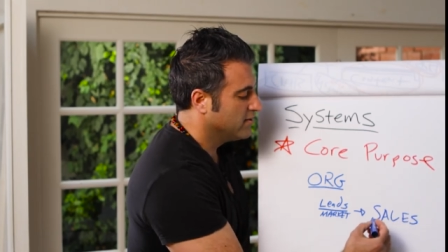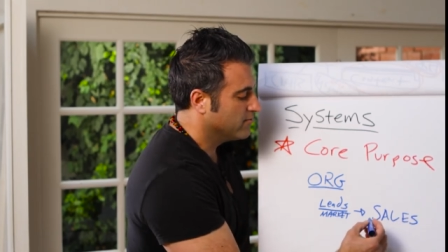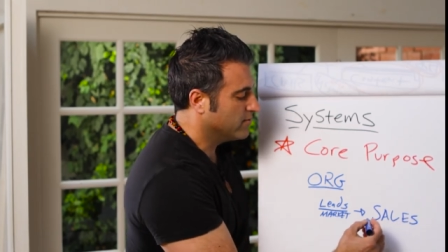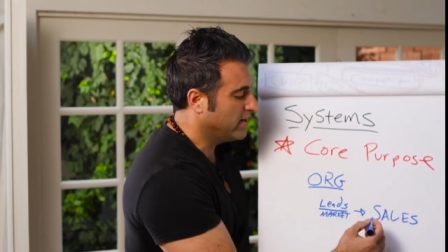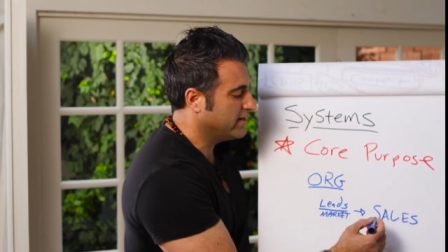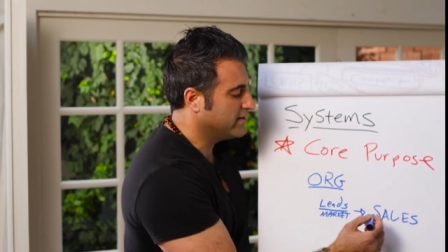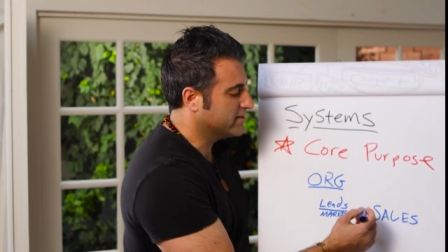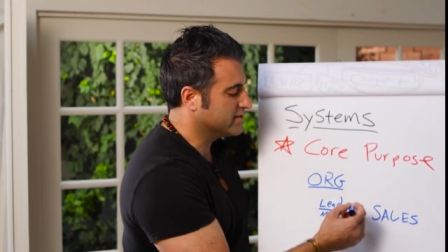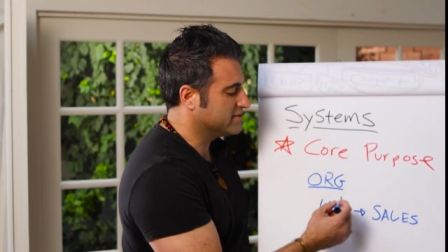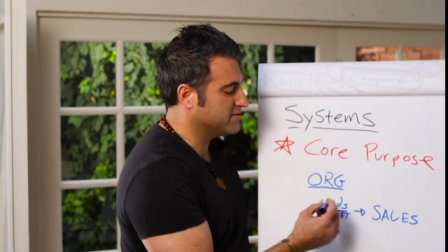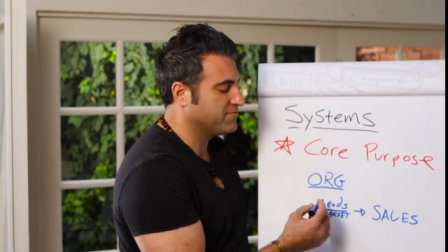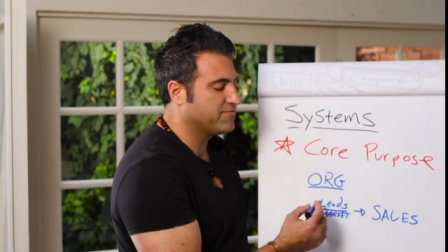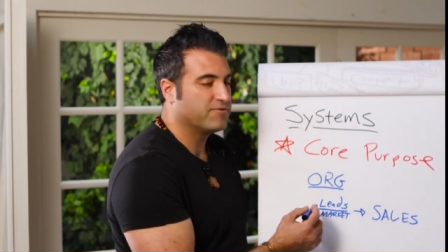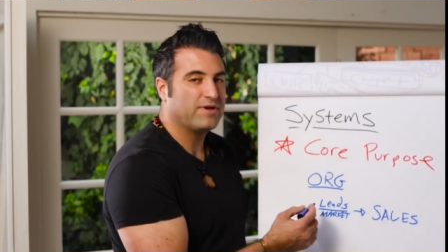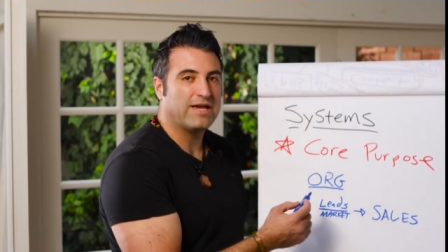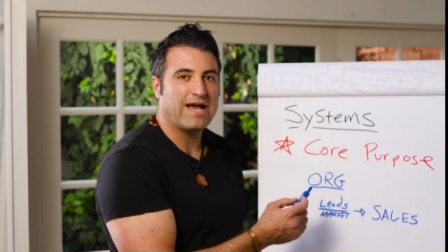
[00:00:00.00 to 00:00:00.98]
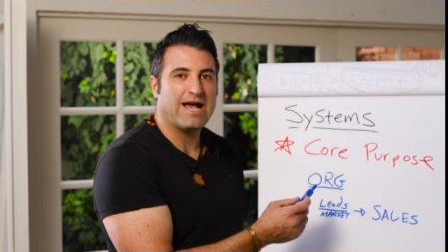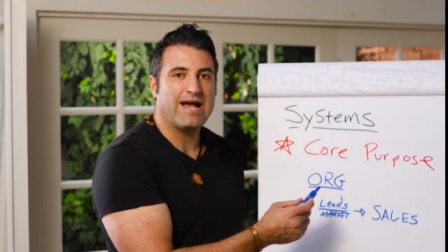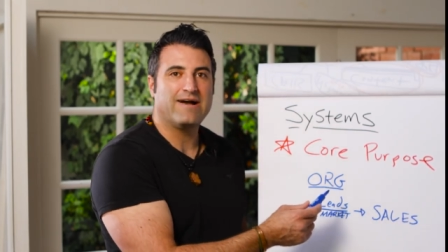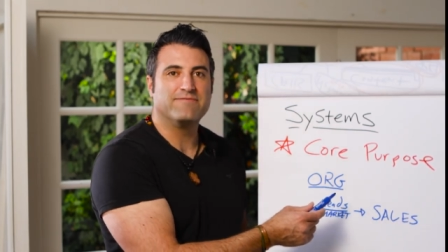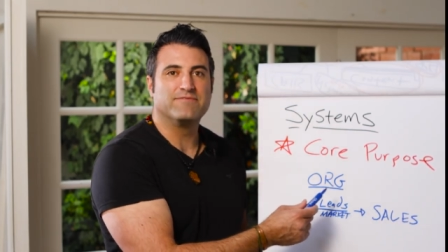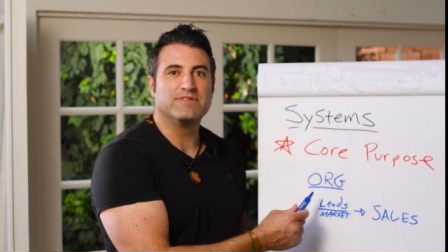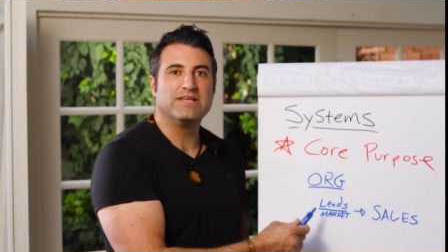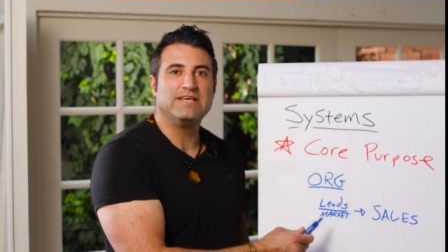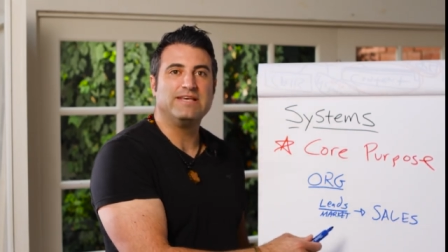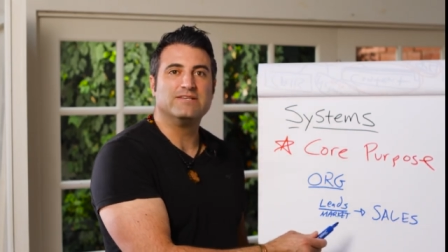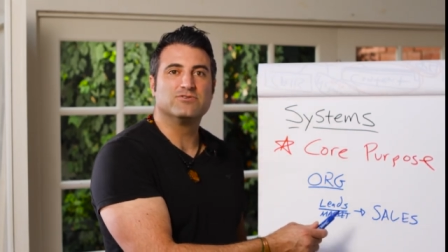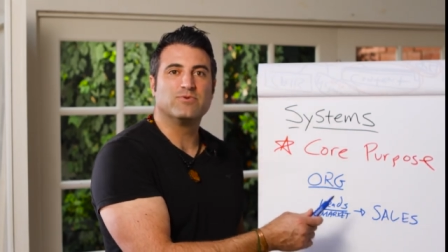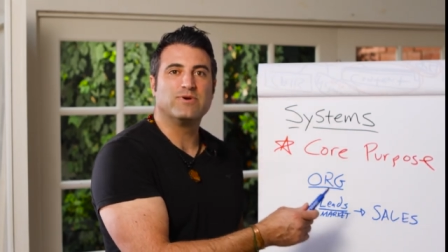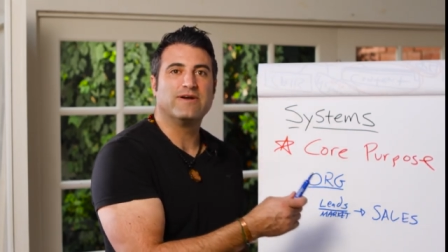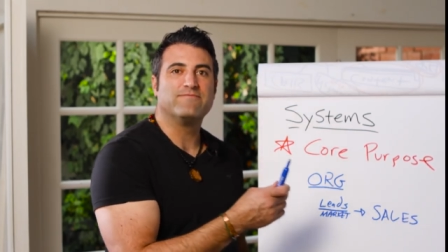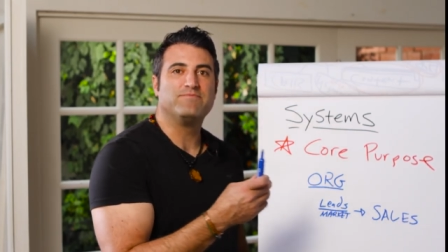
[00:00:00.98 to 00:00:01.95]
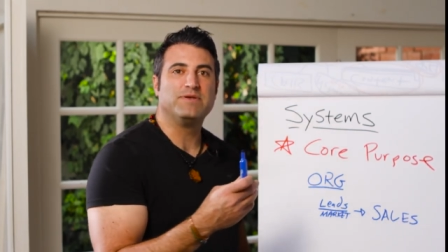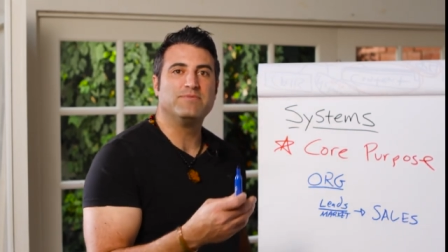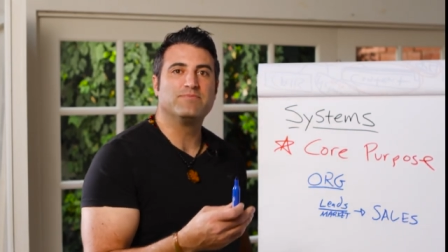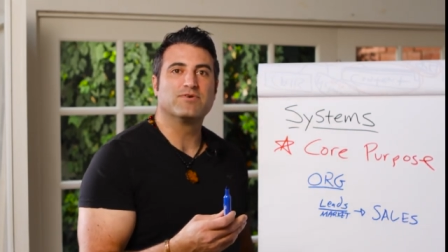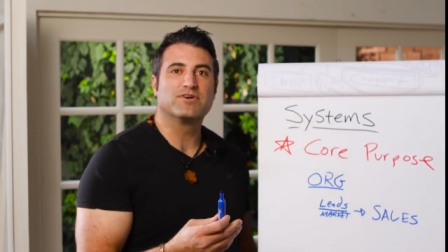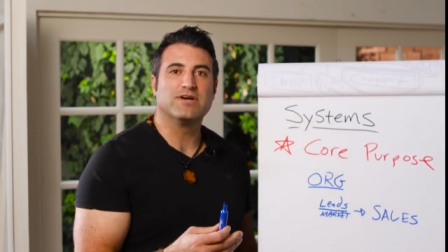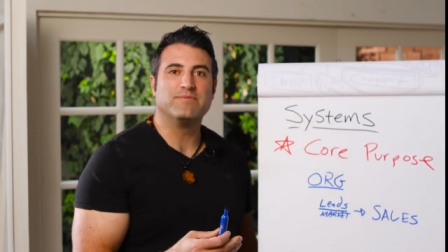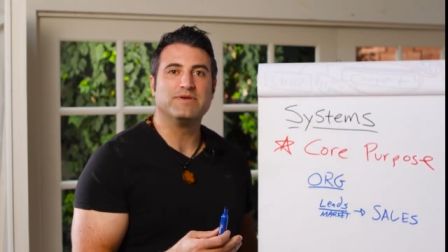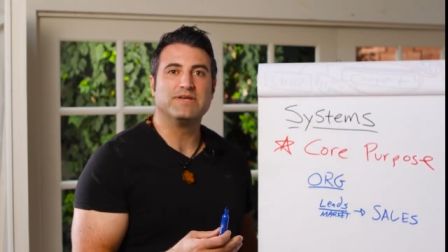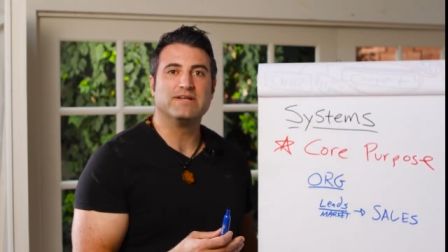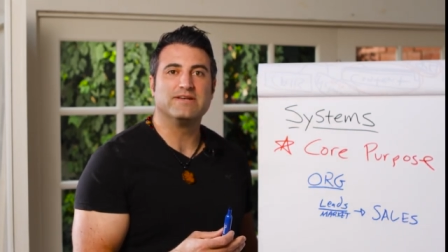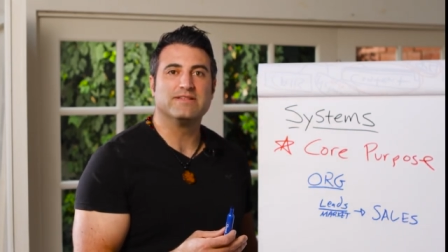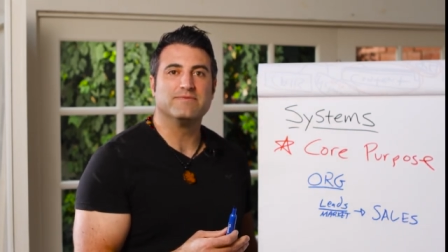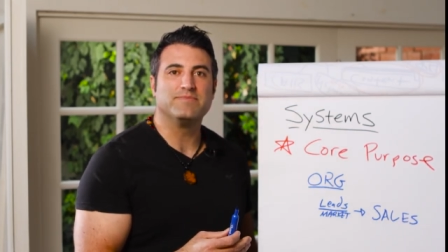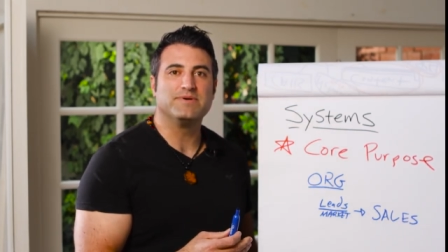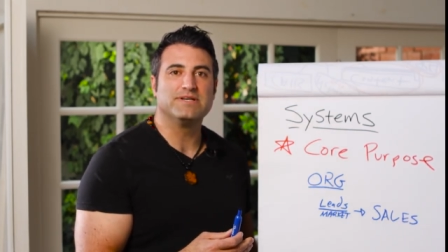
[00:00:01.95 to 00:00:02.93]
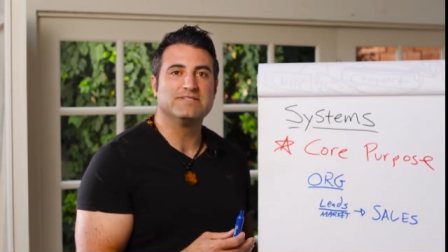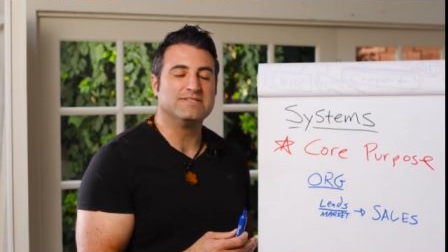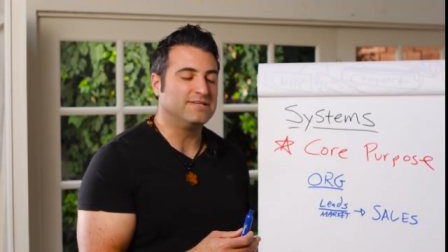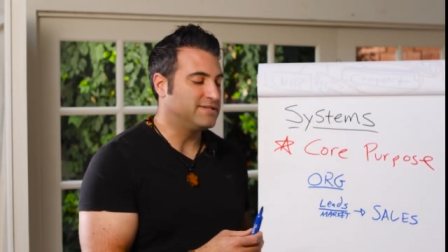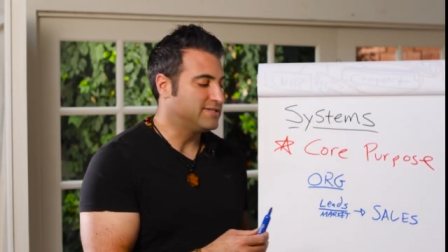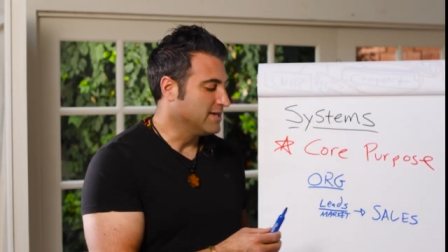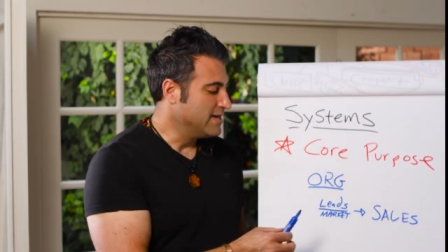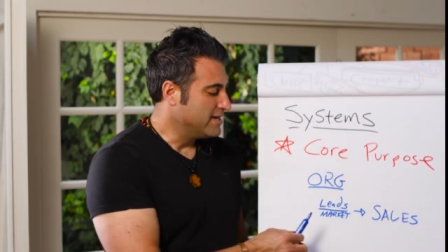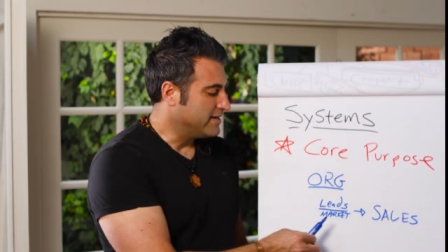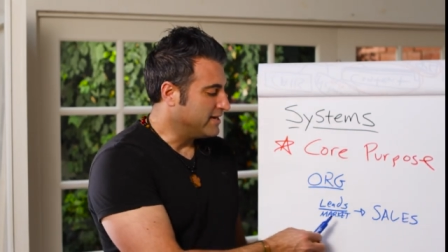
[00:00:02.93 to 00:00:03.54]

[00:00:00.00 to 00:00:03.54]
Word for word: right? Because if we have leads or we have people coming into the business,